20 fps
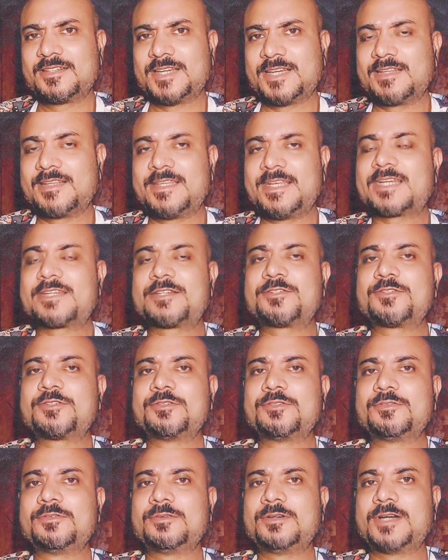And that
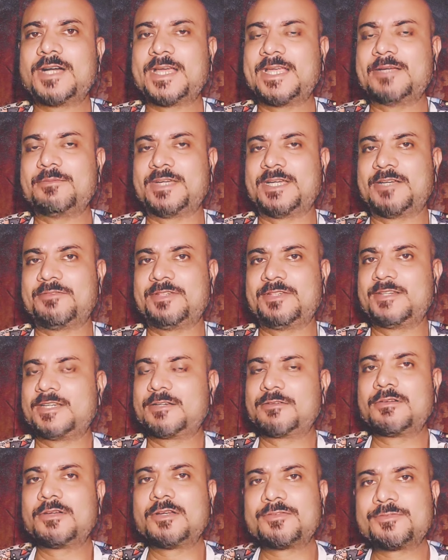too, I am having
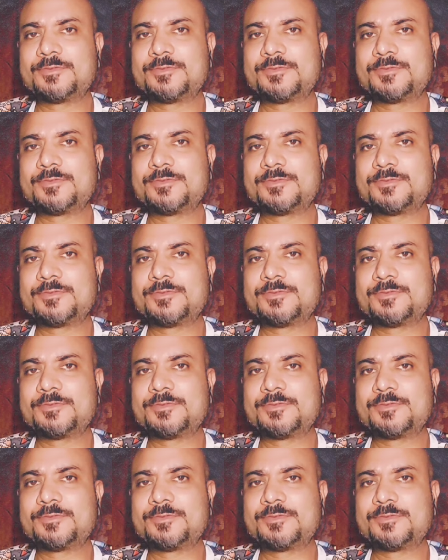regular